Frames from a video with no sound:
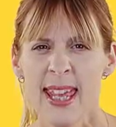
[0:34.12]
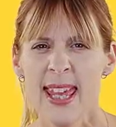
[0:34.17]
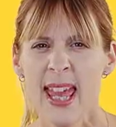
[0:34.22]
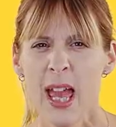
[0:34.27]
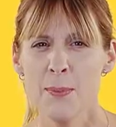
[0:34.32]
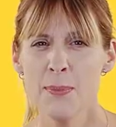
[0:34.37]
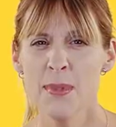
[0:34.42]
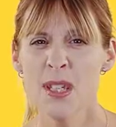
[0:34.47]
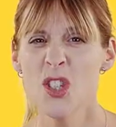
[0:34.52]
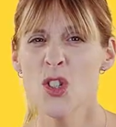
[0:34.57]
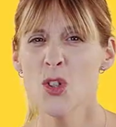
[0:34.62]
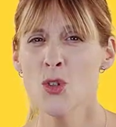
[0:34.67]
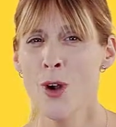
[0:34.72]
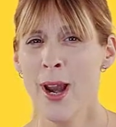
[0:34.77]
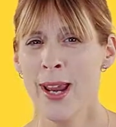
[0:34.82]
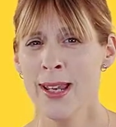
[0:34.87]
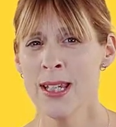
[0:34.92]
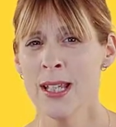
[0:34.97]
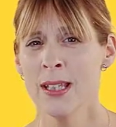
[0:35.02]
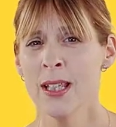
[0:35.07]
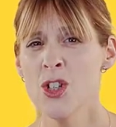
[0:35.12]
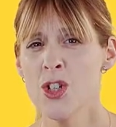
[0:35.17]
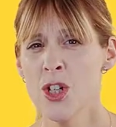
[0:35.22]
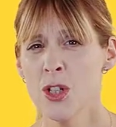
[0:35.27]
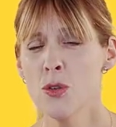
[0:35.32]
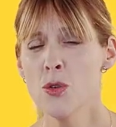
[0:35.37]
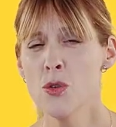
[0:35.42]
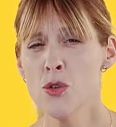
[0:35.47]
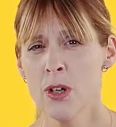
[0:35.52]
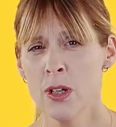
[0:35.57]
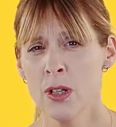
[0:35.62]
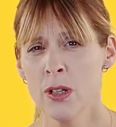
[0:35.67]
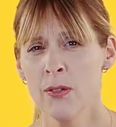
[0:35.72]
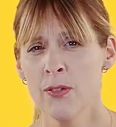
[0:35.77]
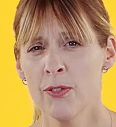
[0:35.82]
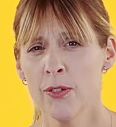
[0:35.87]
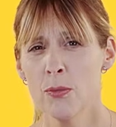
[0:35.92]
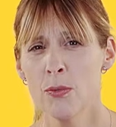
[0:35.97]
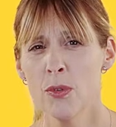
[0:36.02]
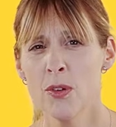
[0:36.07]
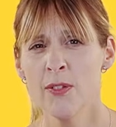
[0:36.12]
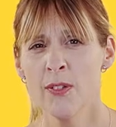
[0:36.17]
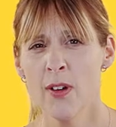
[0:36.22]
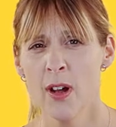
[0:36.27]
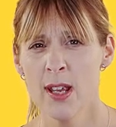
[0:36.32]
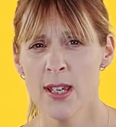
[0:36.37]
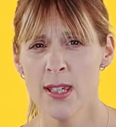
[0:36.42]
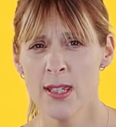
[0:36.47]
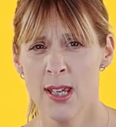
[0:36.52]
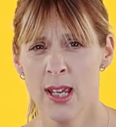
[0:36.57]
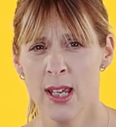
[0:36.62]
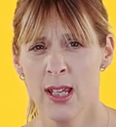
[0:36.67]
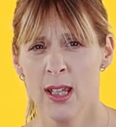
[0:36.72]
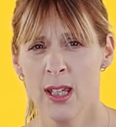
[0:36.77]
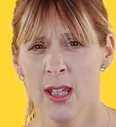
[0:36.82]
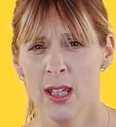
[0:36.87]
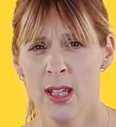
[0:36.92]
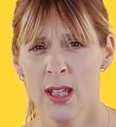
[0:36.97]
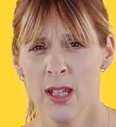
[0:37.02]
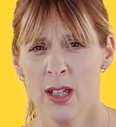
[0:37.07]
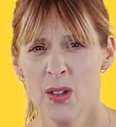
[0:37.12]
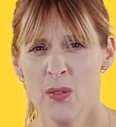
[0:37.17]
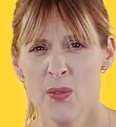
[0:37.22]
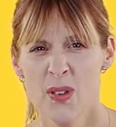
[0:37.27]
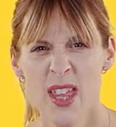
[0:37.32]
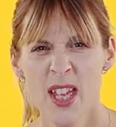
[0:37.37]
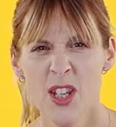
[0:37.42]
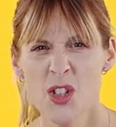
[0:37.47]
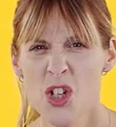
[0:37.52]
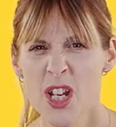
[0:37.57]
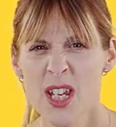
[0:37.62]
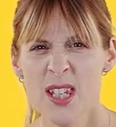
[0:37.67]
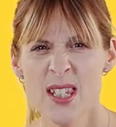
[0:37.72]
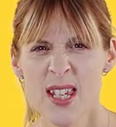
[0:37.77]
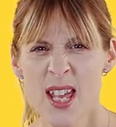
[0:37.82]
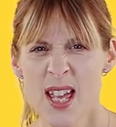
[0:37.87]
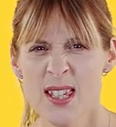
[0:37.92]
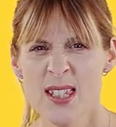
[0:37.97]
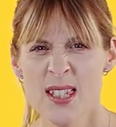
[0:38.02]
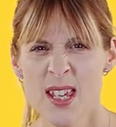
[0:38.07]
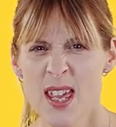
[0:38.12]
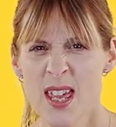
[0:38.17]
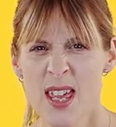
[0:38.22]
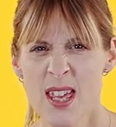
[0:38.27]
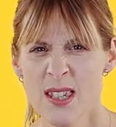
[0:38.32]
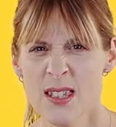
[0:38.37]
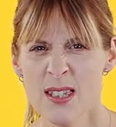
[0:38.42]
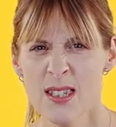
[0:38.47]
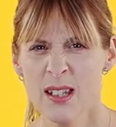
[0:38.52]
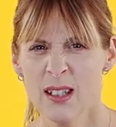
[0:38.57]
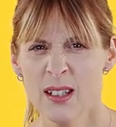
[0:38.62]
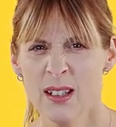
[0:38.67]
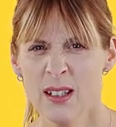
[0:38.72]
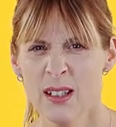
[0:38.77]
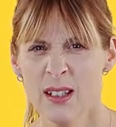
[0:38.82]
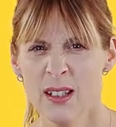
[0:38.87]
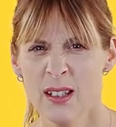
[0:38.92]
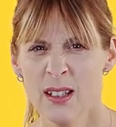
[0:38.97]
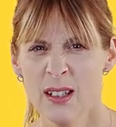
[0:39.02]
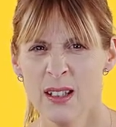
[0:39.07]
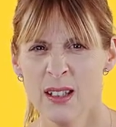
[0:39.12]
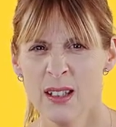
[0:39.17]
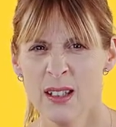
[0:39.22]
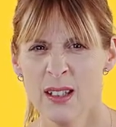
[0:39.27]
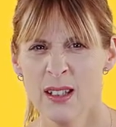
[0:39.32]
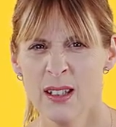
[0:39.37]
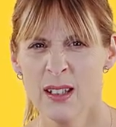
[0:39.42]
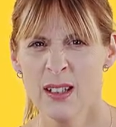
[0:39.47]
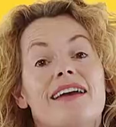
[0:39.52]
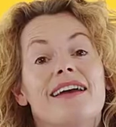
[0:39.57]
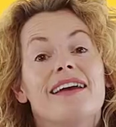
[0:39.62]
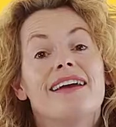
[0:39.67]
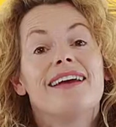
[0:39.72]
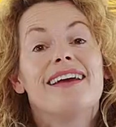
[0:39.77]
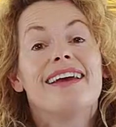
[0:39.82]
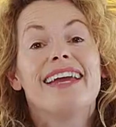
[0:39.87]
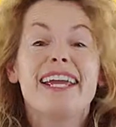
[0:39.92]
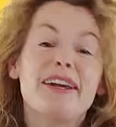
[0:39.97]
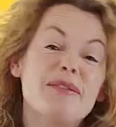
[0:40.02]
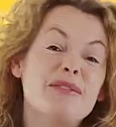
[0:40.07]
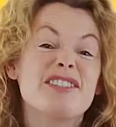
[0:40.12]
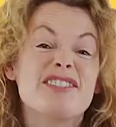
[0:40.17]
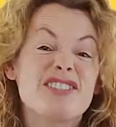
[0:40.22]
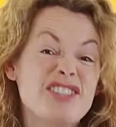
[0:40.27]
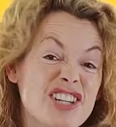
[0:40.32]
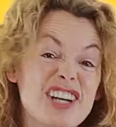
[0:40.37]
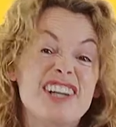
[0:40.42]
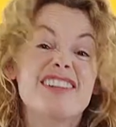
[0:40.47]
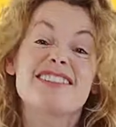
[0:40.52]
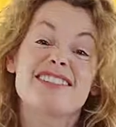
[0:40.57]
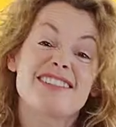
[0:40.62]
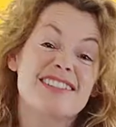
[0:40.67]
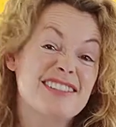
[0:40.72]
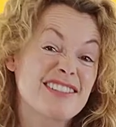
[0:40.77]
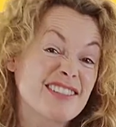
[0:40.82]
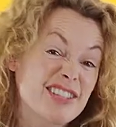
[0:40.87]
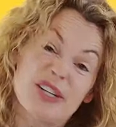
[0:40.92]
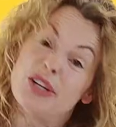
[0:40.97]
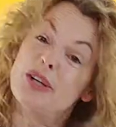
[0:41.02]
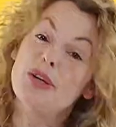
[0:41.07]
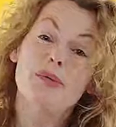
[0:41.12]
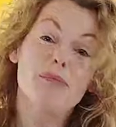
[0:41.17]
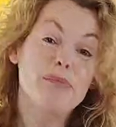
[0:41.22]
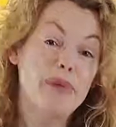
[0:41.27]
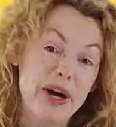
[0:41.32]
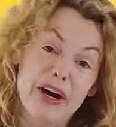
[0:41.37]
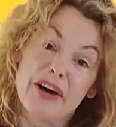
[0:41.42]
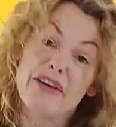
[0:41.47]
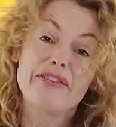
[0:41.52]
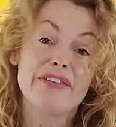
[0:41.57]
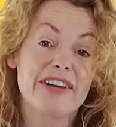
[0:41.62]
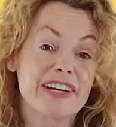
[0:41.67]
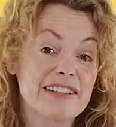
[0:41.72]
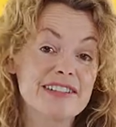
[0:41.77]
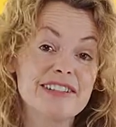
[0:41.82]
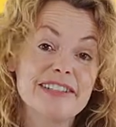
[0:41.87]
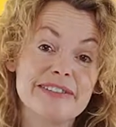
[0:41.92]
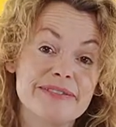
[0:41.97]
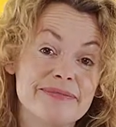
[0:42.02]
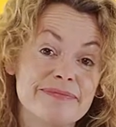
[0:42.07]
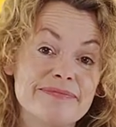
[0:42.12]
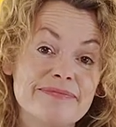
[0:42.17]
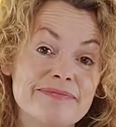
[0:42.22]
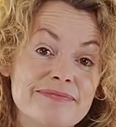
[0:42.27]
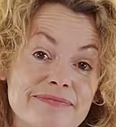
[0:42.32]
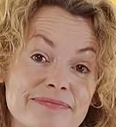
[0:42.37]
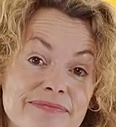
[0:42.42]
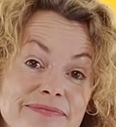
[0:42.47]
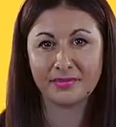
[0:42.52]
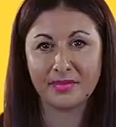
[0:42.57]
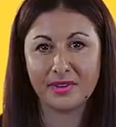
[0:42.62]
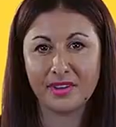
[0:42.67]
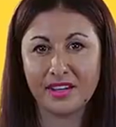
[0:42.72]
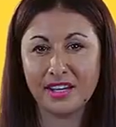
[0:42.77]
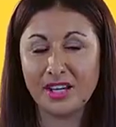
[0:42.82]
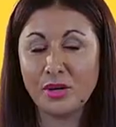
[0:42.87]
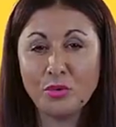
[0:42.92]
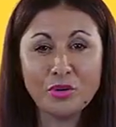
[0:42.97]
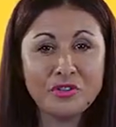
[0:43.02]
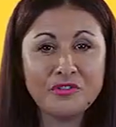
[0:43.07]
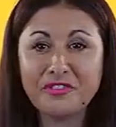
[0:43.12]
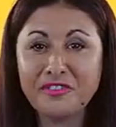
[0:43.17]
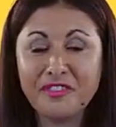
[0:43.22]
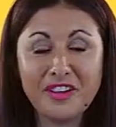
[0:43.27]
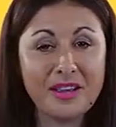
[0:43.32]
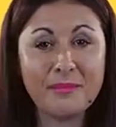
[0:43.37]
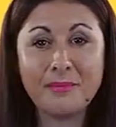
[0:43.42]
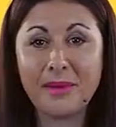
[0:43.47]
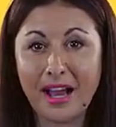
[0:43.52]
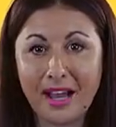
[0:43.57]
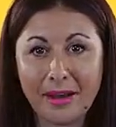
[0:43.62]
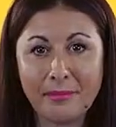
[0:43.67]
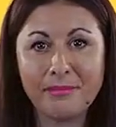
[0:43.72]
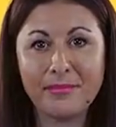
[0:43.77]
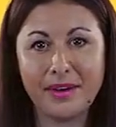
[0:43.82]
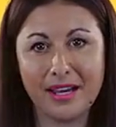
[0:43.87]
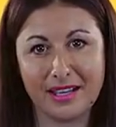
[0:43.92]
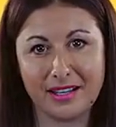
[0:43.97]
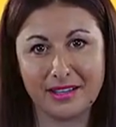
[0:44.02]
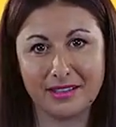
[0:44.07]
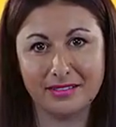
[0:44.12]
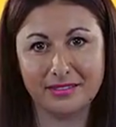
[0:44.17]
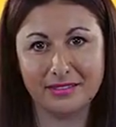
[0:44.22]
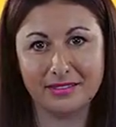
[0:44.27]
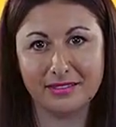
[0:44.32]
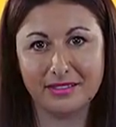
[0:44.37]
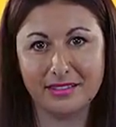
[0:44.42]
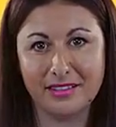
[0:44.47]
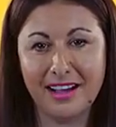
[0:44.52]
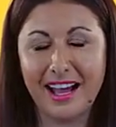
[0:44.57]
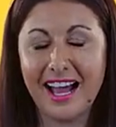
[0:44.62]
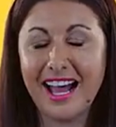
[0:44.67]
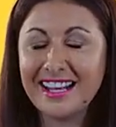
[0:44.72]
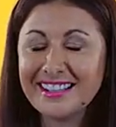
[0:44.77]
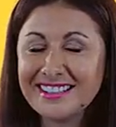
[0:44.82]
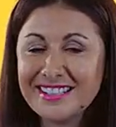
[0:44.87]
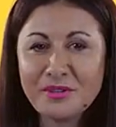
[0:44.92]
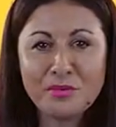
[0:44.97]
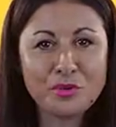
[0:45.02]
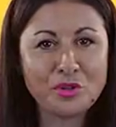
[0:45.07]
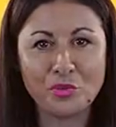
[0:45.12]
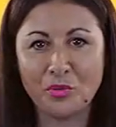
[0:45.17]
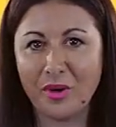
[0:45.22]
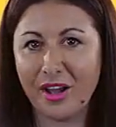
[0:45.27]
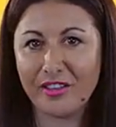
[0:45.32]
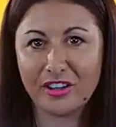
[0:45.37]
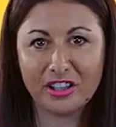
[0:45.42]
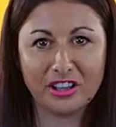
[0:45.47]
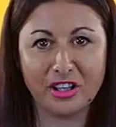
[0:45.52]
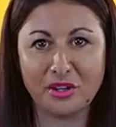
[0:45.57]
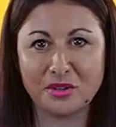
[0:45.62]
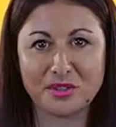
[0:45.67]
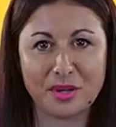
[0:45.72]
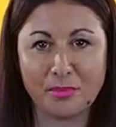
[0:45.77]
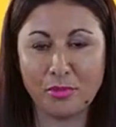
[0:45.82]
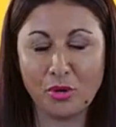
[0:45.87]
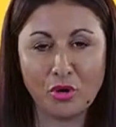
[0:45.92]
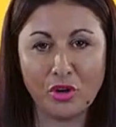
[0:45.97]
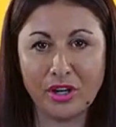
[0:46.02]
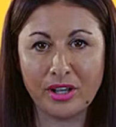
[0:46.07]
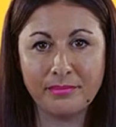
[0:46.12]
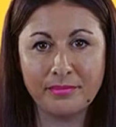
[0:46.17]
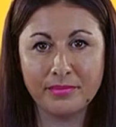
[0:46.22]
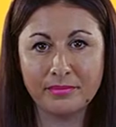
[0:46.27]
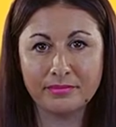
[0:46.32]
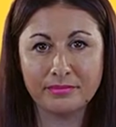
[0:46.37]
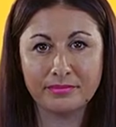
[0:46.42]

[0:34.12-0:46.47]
He kept distracting the children from revising for their G C S Es. He was just too perfect. He wouldn't fit in my handbag, and he wouldn't wear the clothes I bought him.